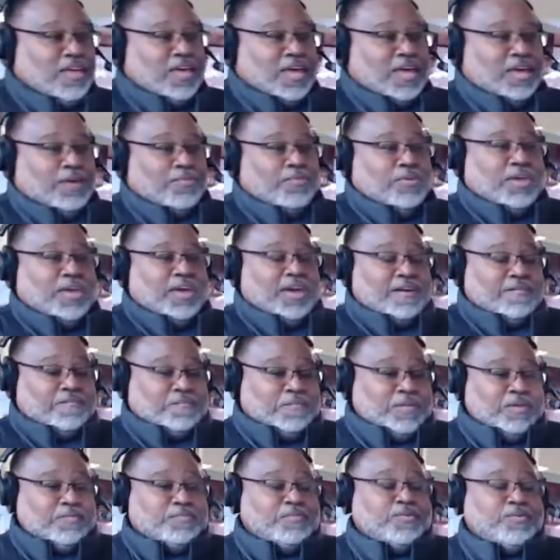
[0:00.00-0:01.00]
And we have
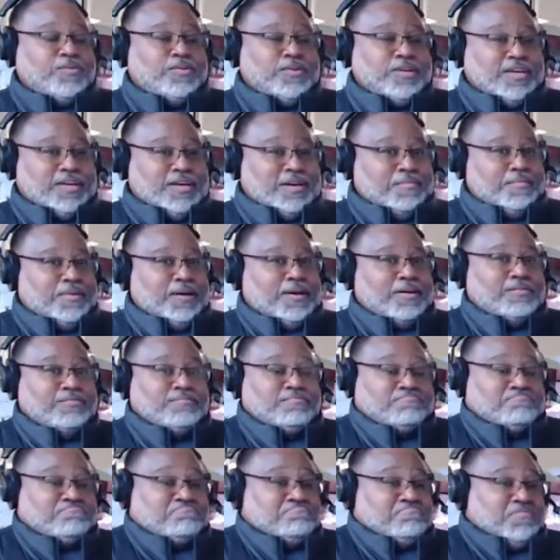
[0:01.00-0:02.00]
people that come out
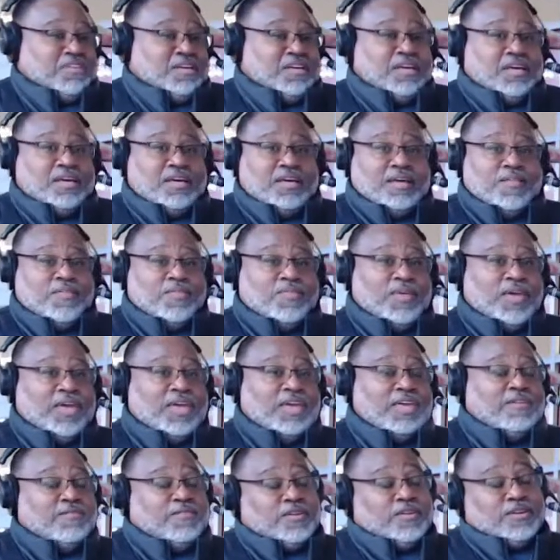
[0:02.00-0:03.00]
and they
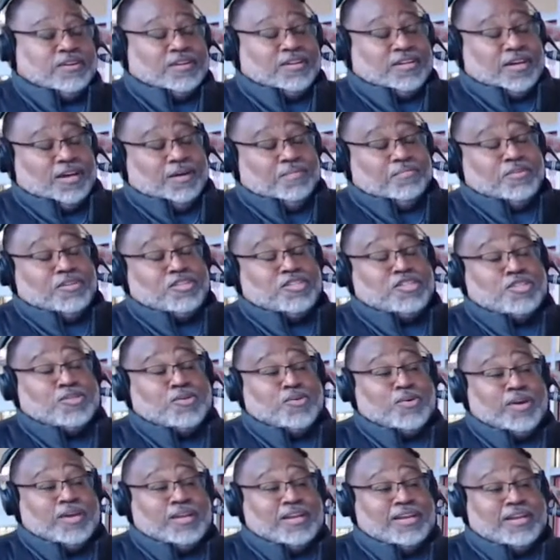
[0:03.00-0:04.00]
even come to
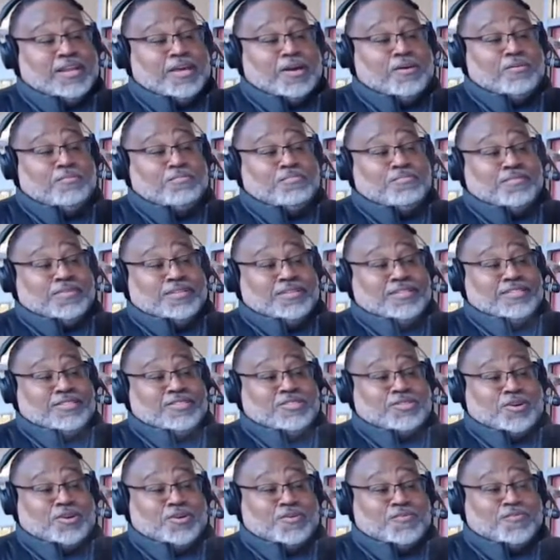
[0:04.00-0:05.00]
join and help
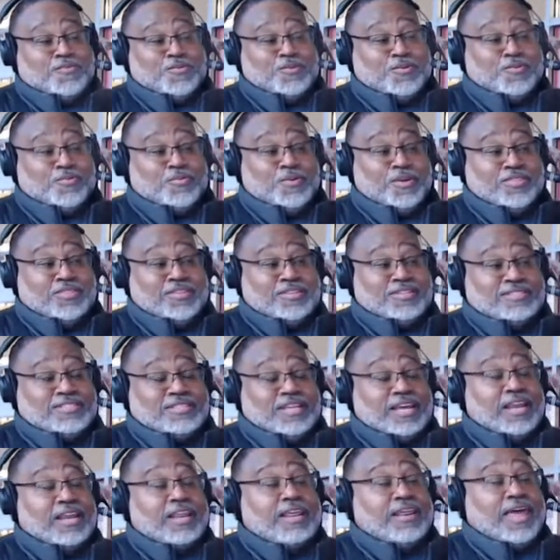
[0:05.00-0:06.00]
serve food with us
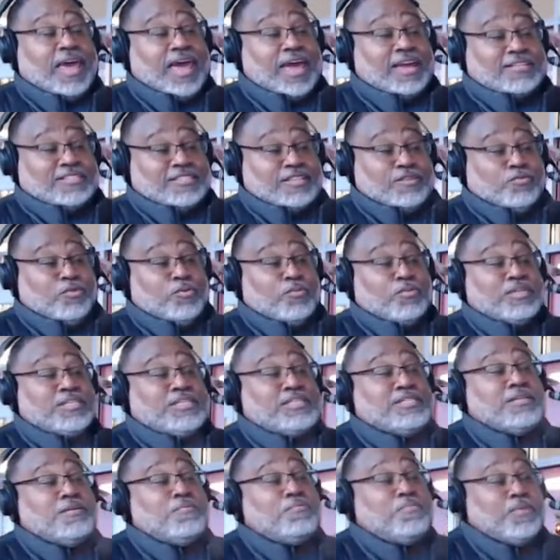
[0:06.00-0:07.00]
that actually were
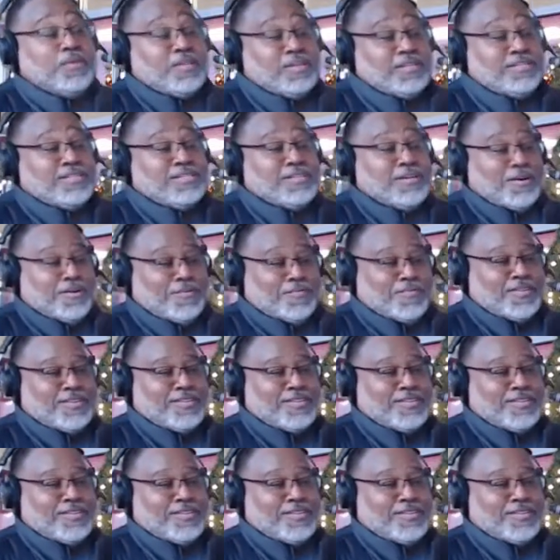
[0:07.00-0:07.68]
recipients of it.